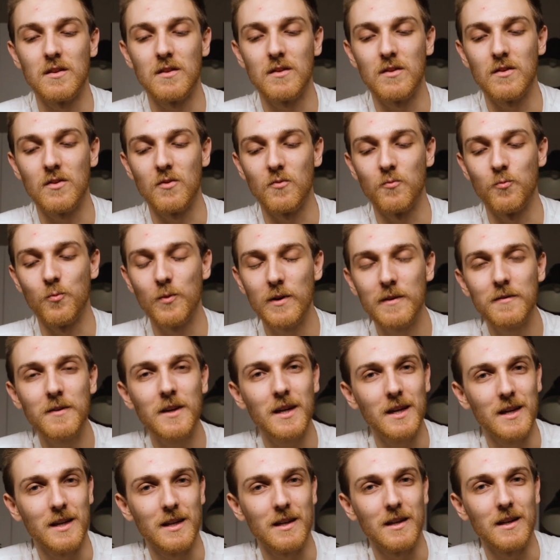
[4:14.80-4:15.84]
the
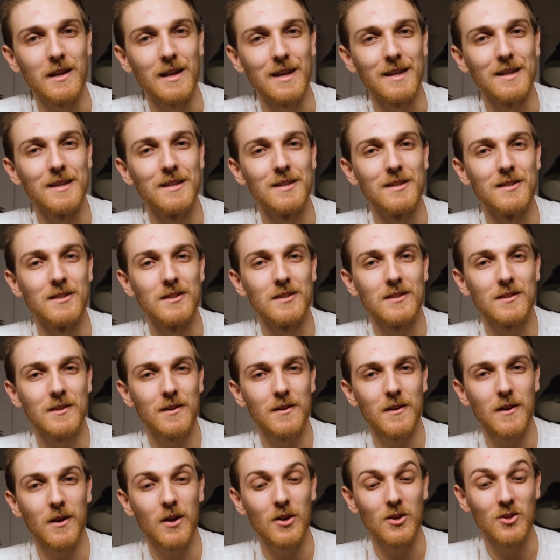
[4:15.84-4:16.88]
Rivian is
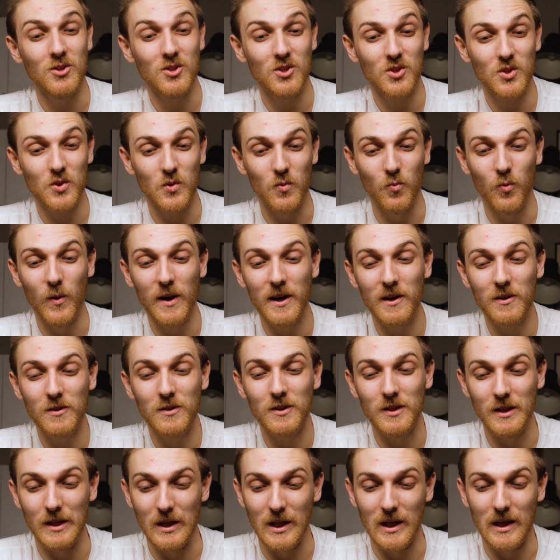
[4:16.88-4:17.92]

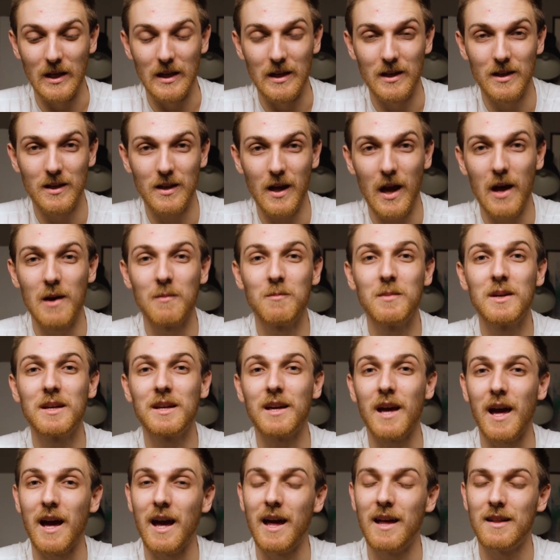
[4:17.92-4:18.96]
squarely coming
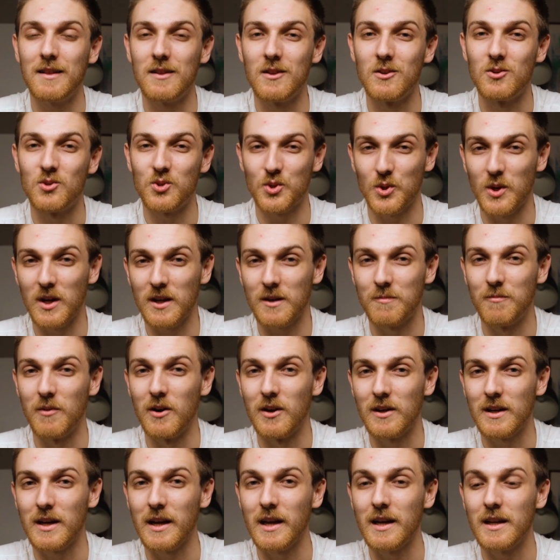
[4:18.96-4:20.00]
at the truck
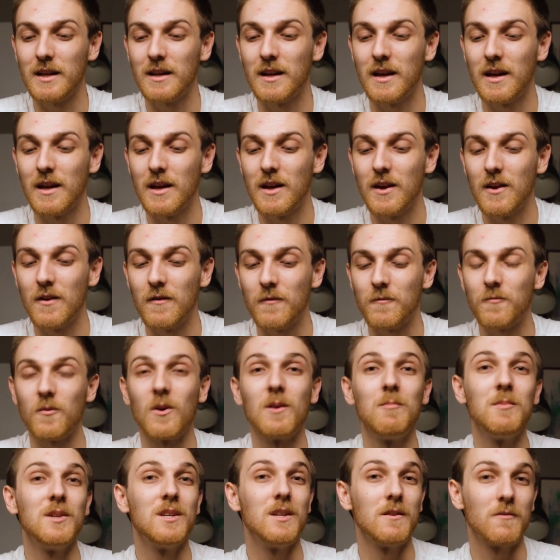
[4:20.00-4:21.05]
market
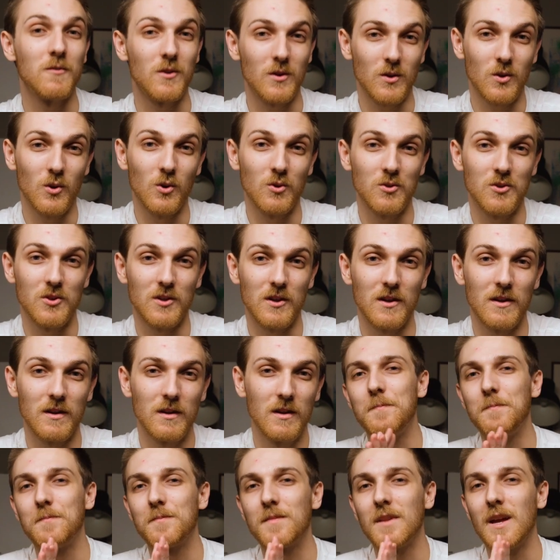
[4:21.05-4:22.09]
from a different culture.
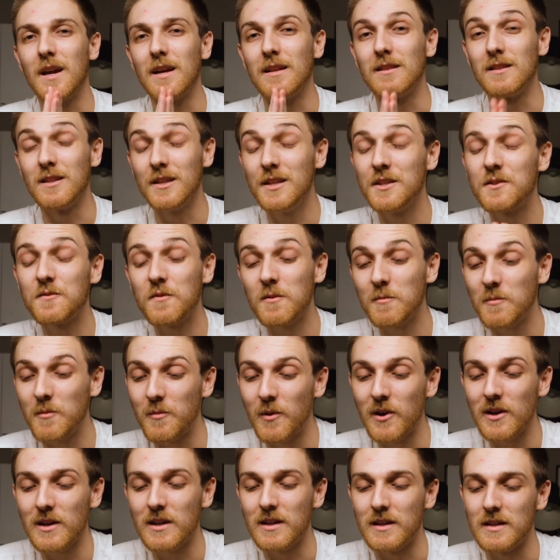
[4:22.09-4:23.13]
At least from a
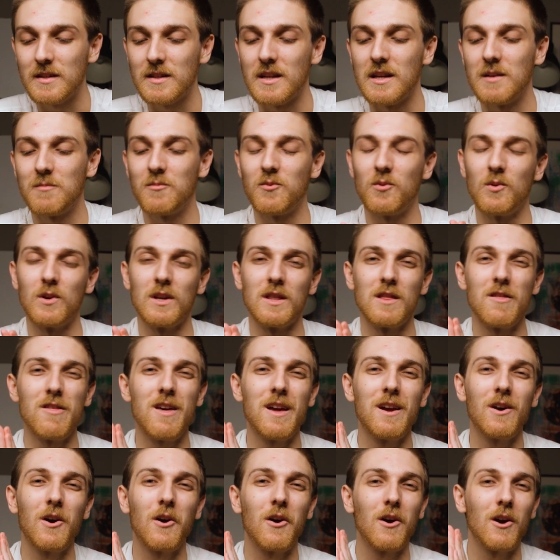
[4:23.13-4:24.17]
marketing standpoint,
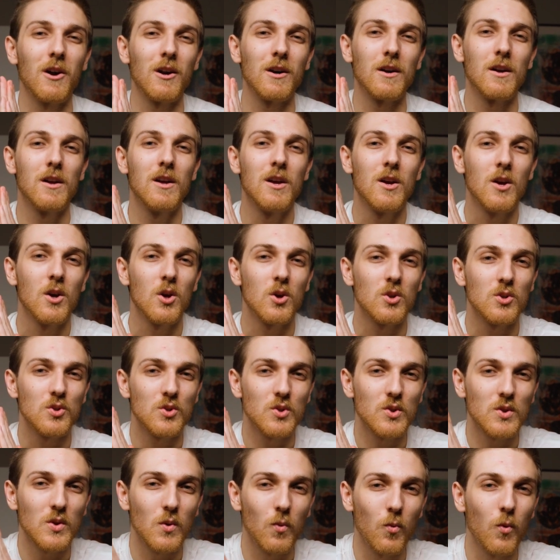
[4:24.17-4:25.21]
they are
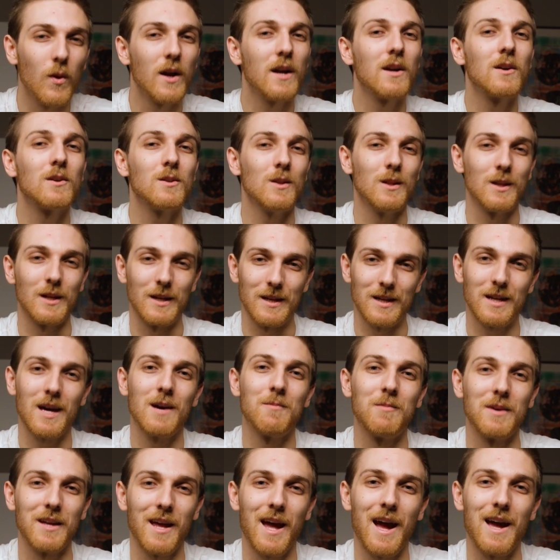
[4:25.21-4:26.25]
squarely
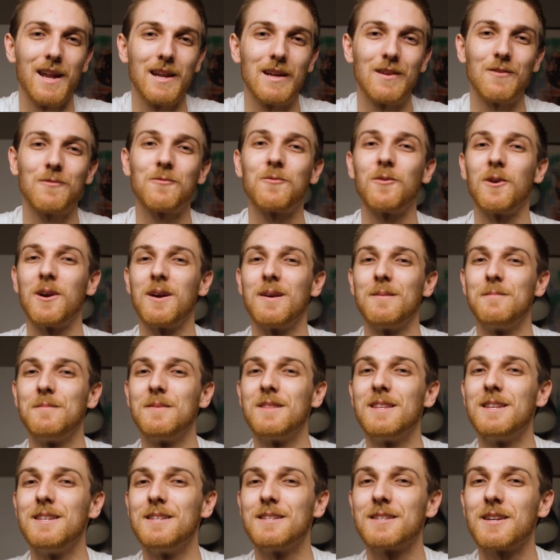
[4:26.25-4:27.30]
coming at it from
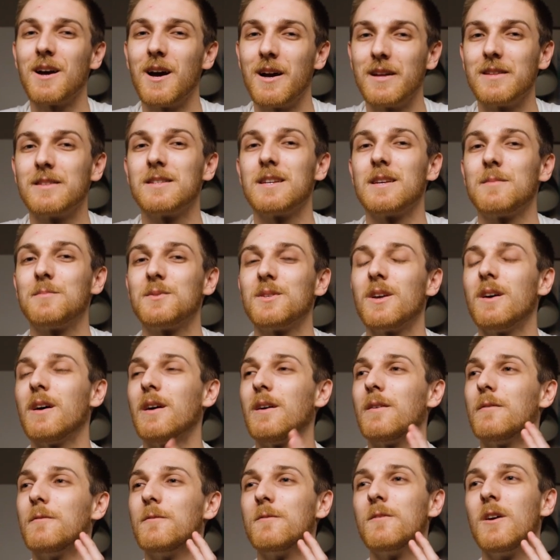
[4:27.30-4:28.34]
these concepts
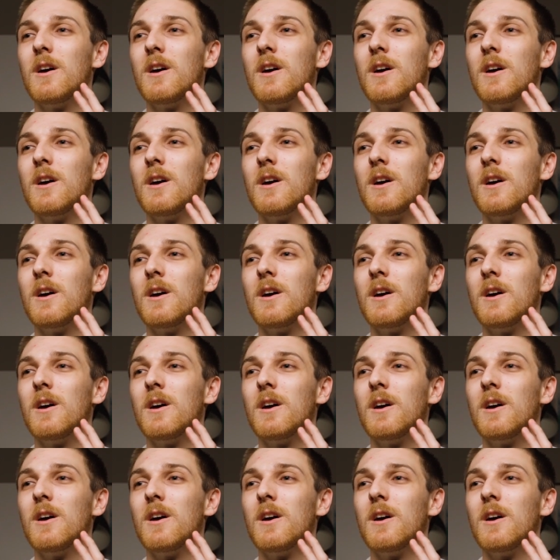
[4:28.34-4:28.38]
of